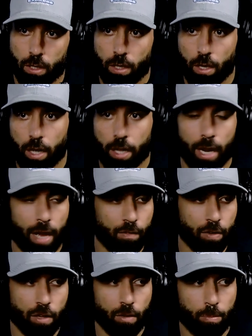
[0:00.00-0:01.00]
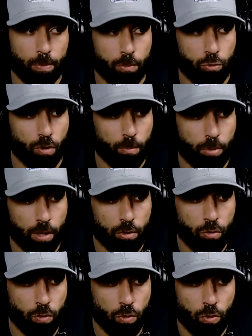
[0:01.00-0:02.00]
and I have another trip planned
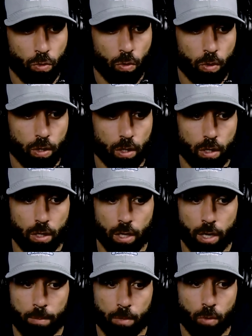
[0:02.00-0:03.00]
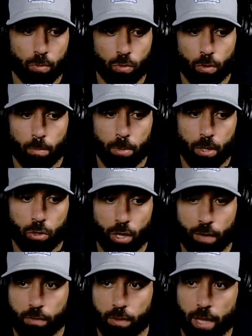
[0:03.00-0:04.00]
to New York, and I'm going to the beach
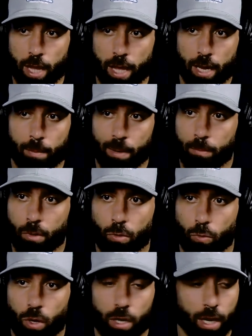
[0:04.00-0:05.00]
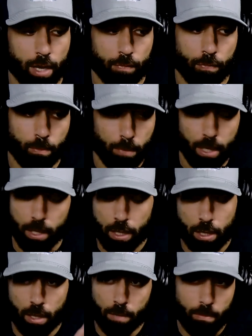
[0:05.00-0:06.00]
after that. And I'm like, bro, what? Like, for me,
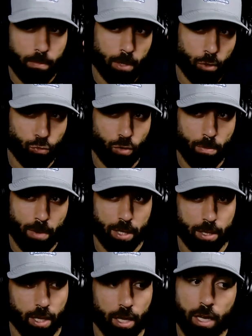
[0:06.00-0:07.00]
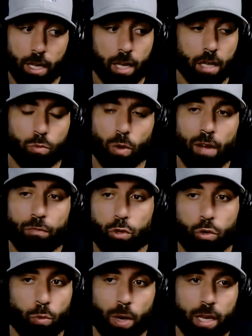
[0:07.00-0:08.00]
this is an extreme mindset. What have you
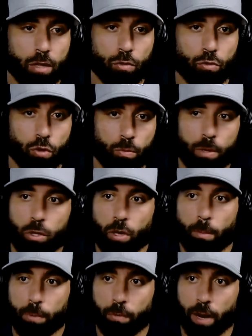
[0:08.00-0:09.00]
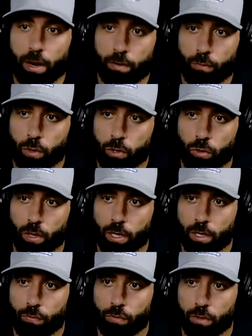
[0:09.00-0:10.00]
created to just be jumping around everywhere in a
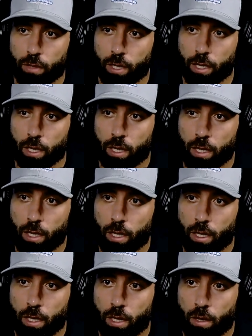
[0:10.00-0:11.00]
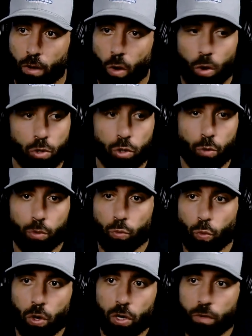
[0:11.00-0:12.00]
different city? All you're doing is
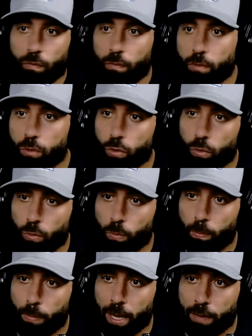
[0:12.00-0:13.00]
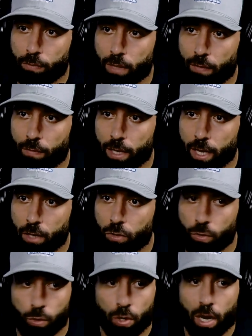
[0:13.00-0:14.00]
working to pay for that
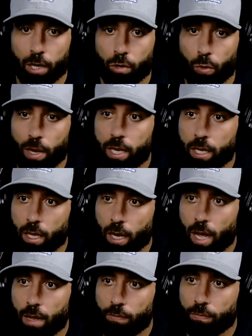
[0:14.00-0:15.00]
vacation. You're not creating a life.